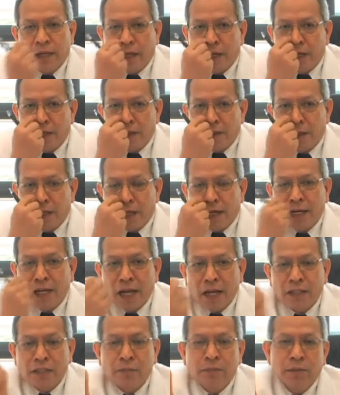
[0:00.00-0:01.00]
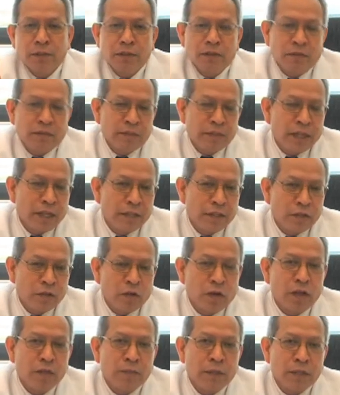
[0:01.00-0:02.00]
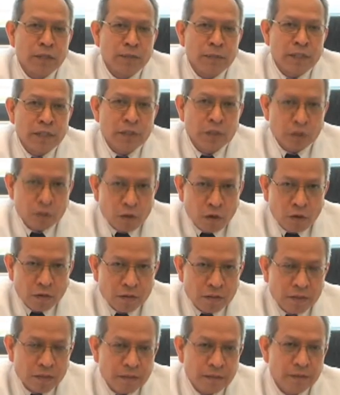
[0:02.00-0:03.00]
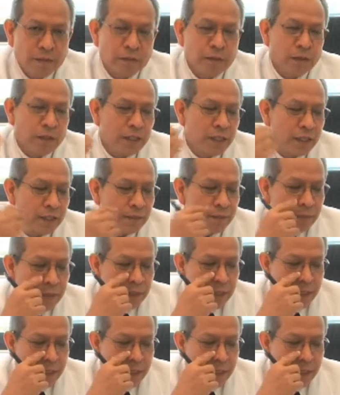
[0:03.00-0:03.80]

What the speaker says: and the anatomy of that joint must be restored. Okay.